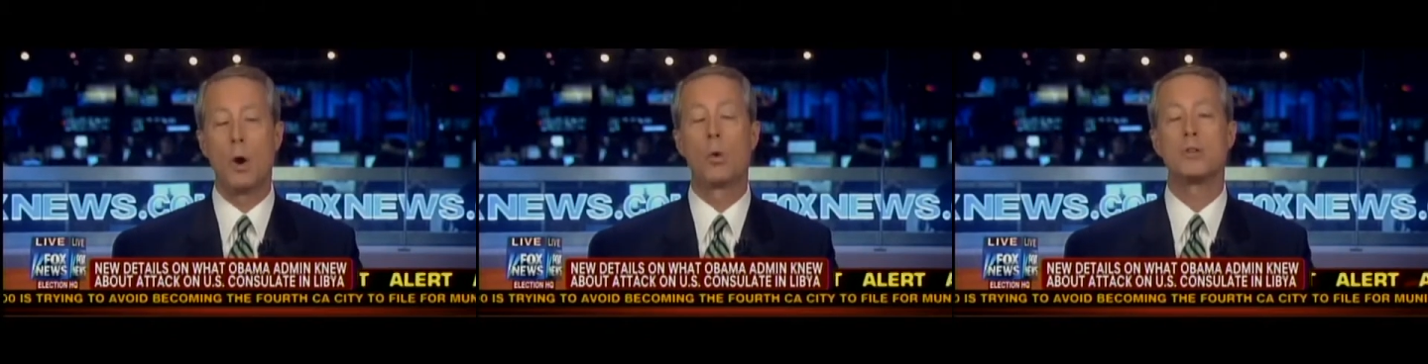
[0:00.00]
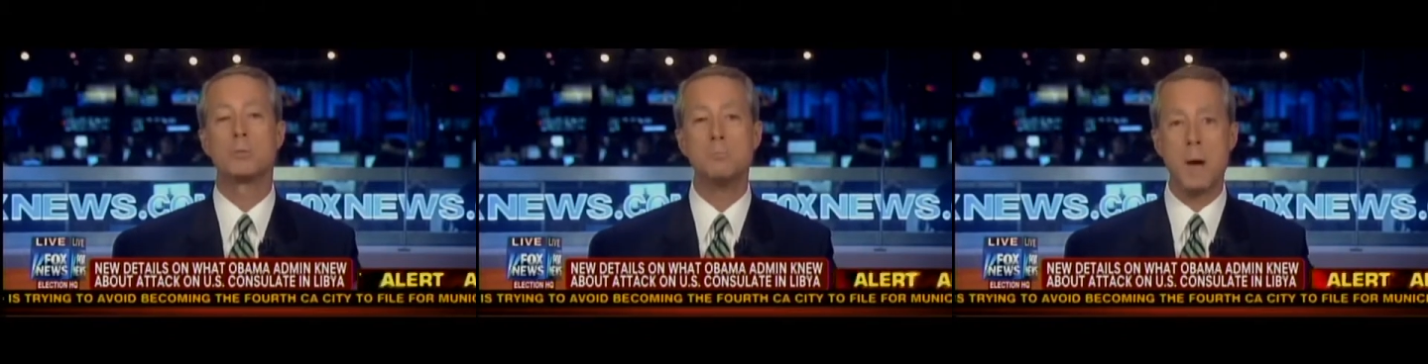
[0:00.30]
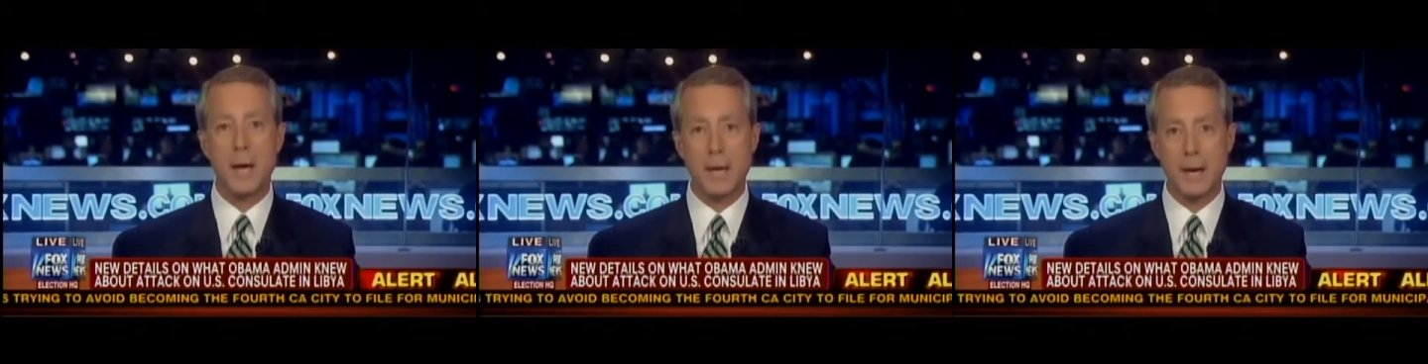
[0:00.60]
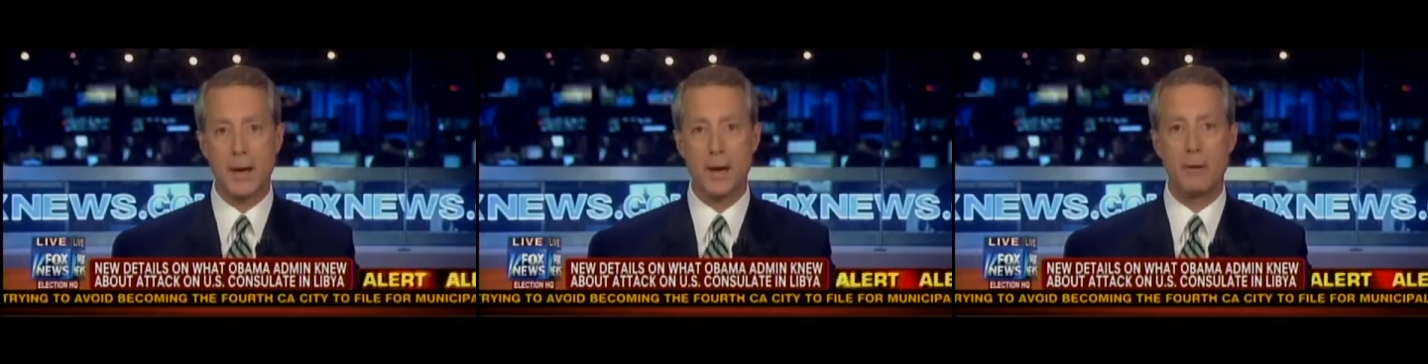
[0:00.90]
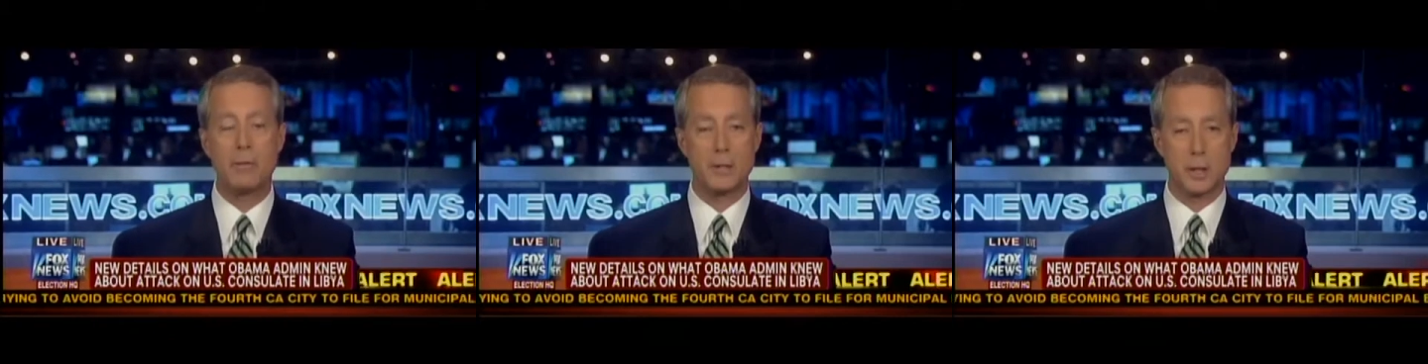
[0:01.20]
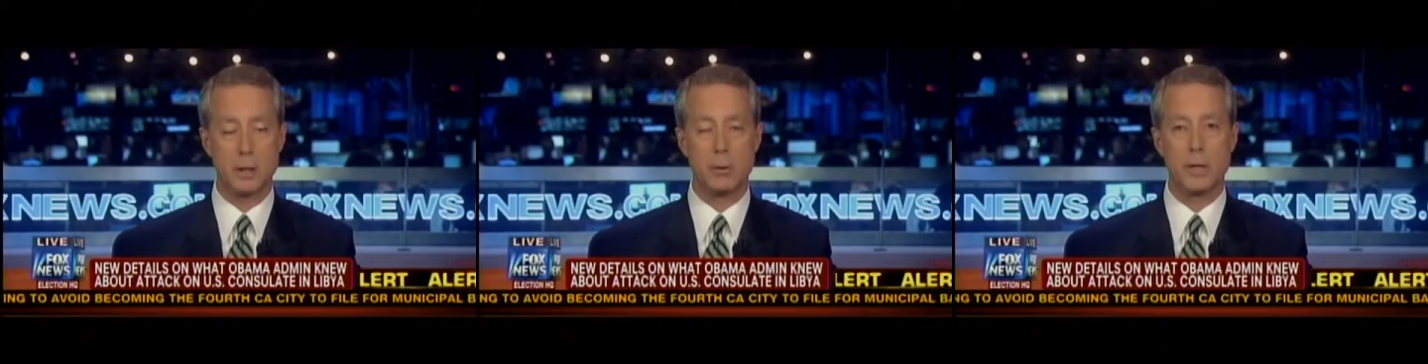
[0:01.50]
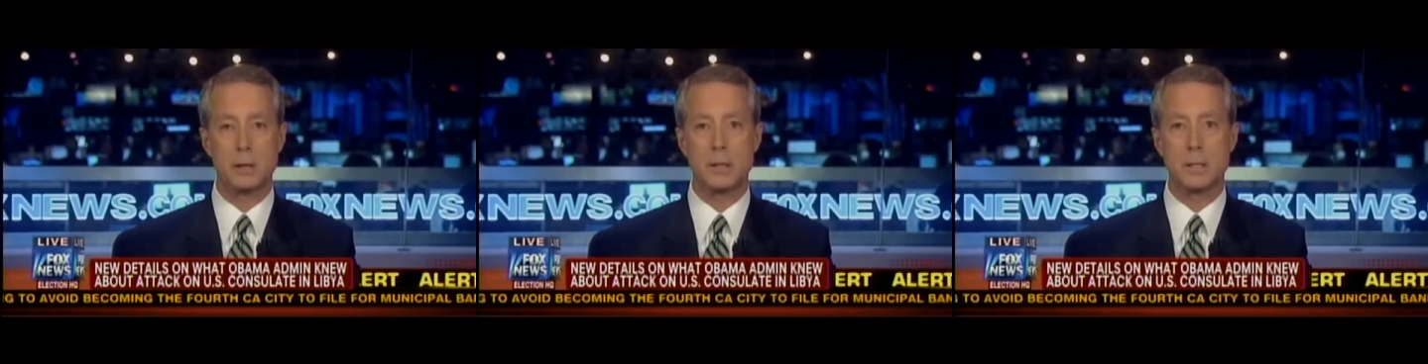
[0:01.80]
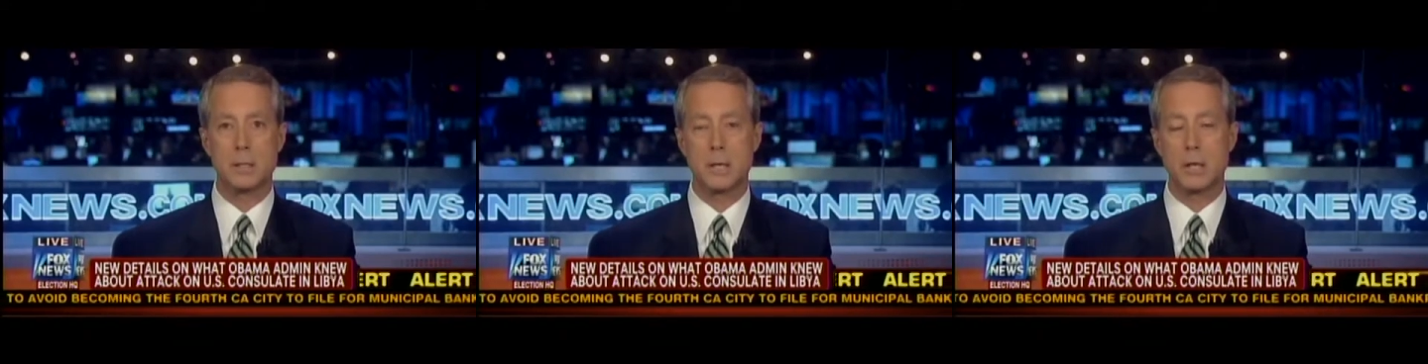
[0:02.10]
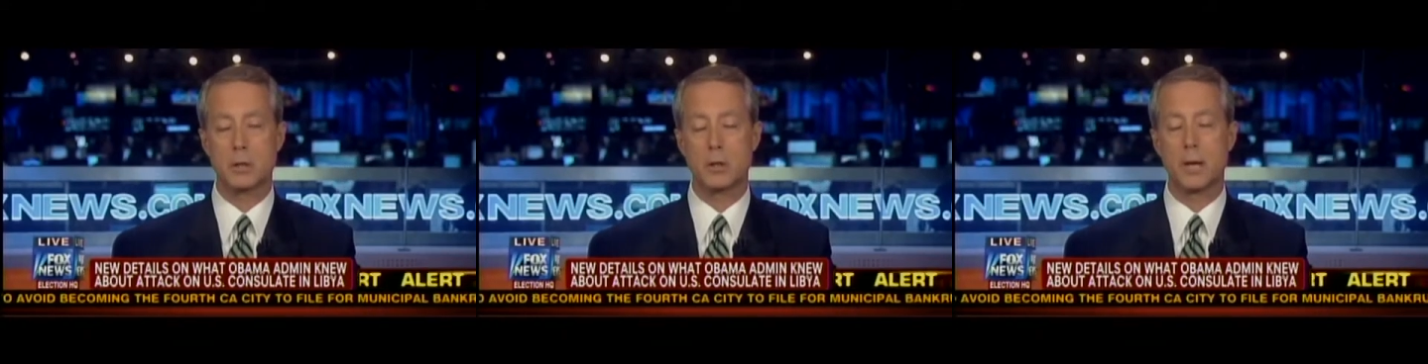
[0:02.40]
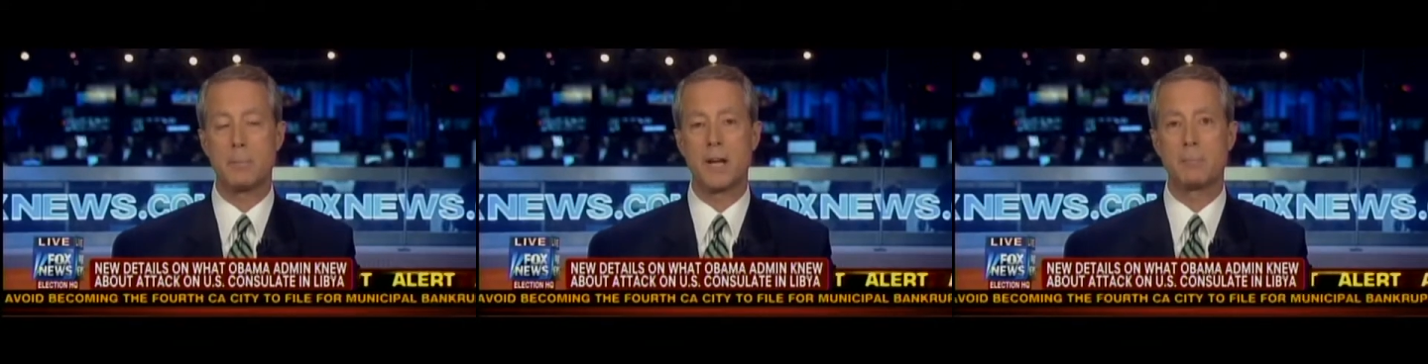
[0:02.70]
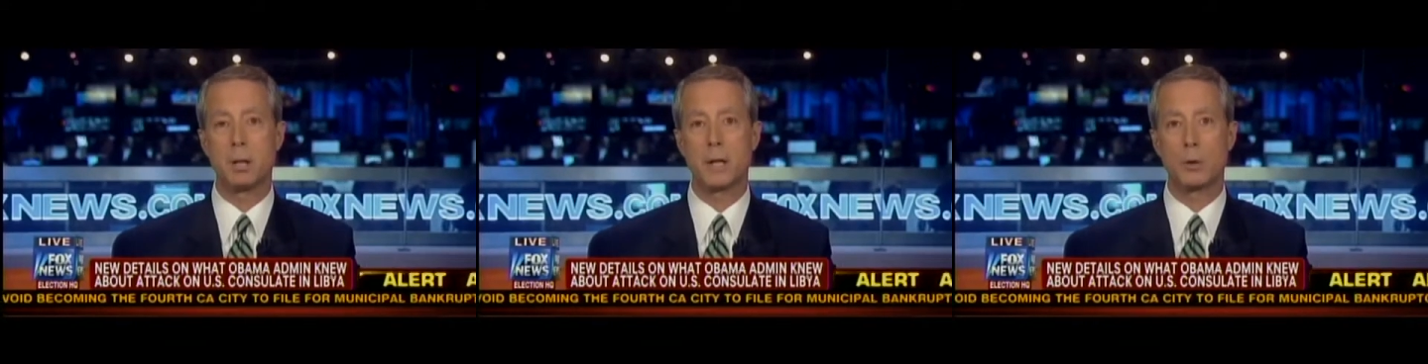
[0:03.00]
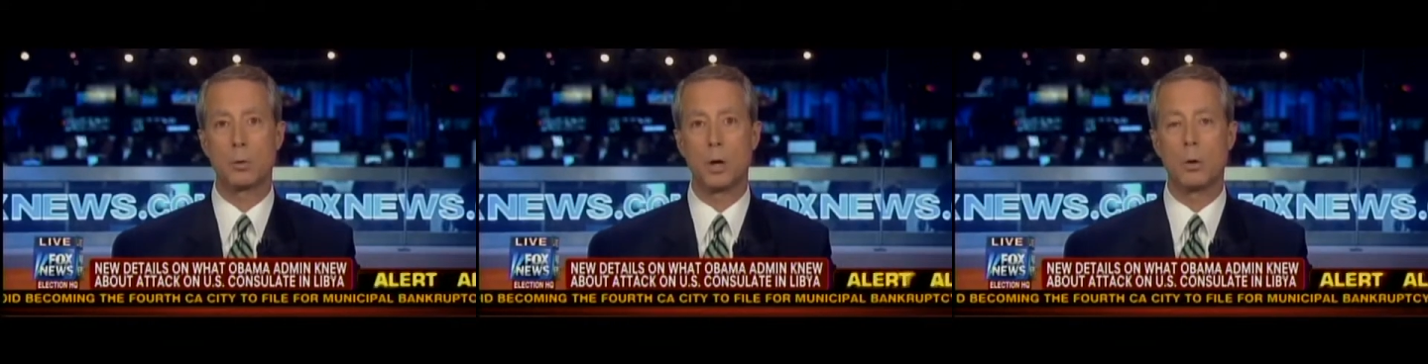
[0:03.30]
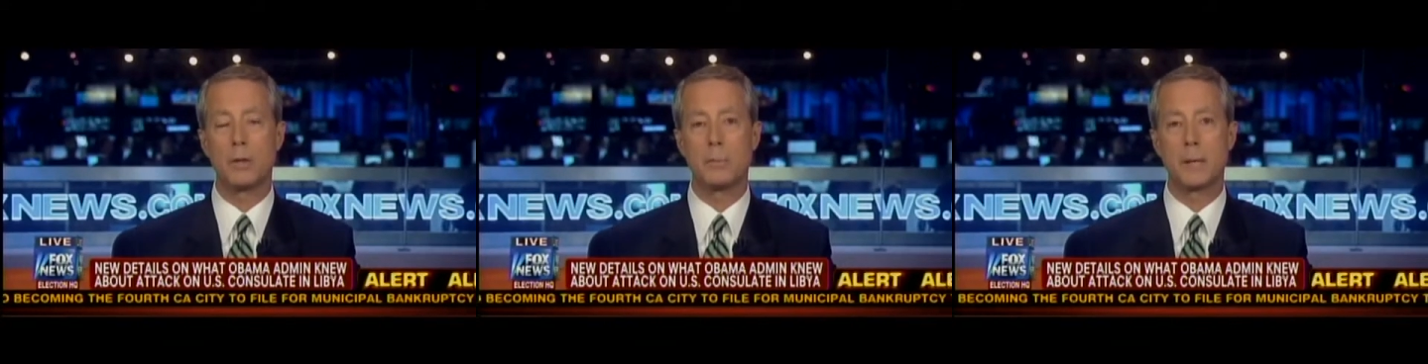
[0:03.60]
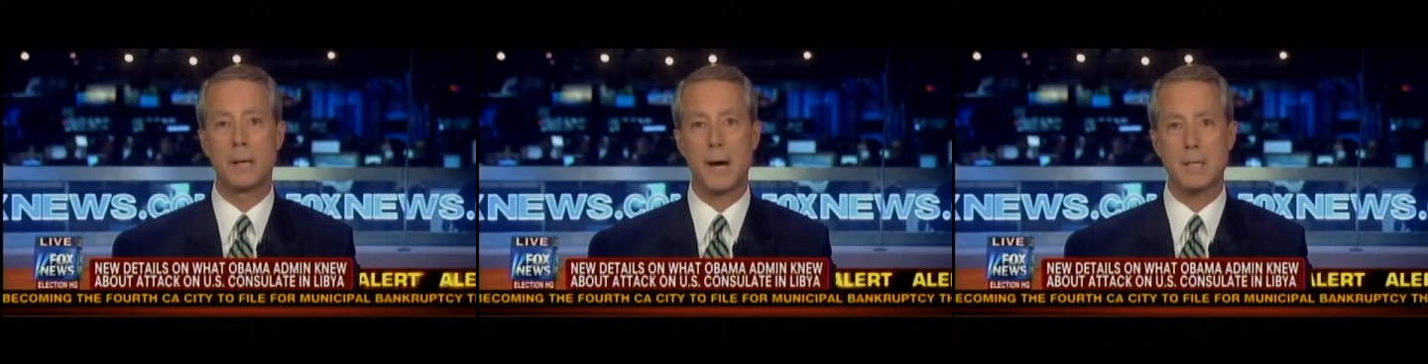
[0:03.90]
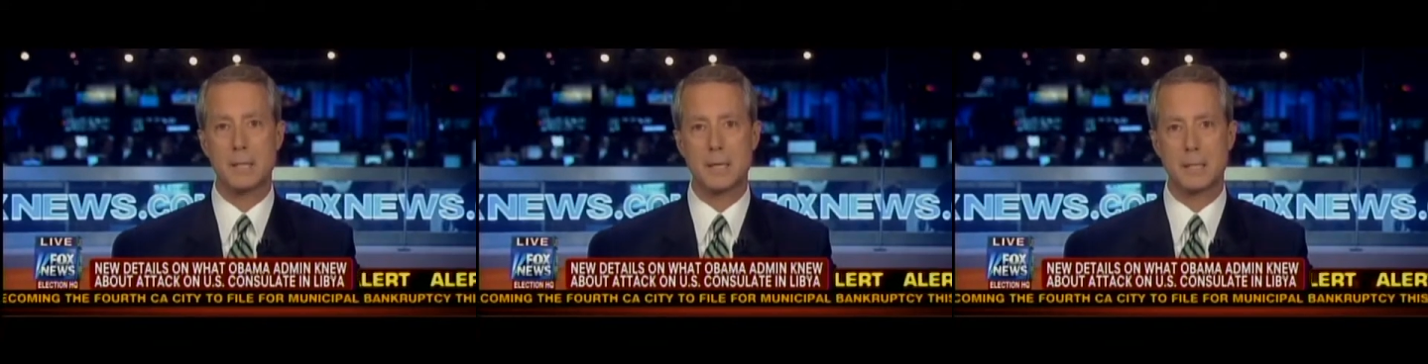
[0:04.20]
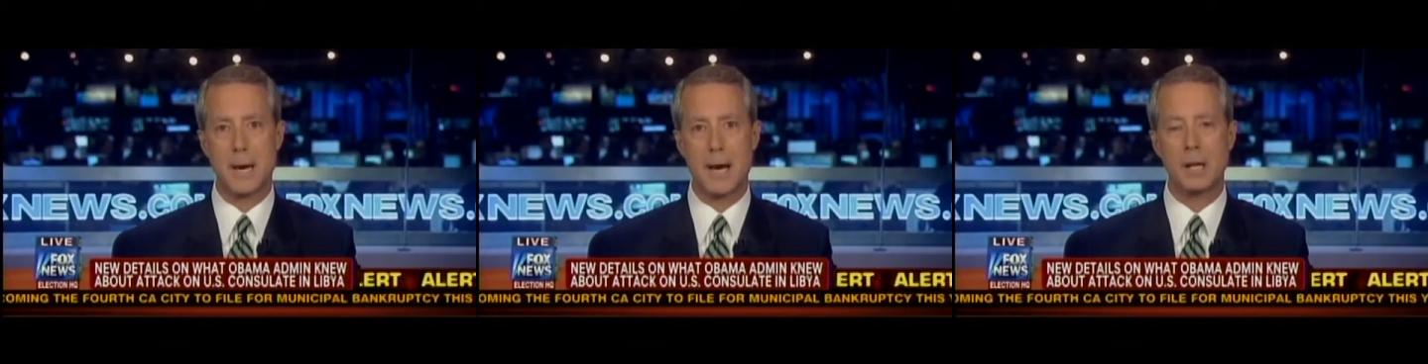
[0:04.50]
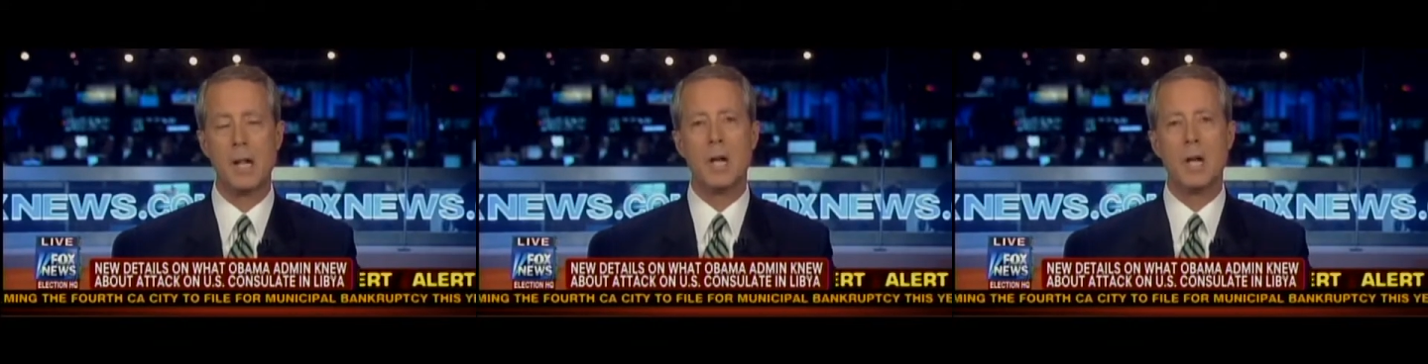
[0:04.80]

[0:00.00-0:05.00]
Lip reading: which may have, as Hillary Clinton said yesterday, may have played a role in the Benghazi attack.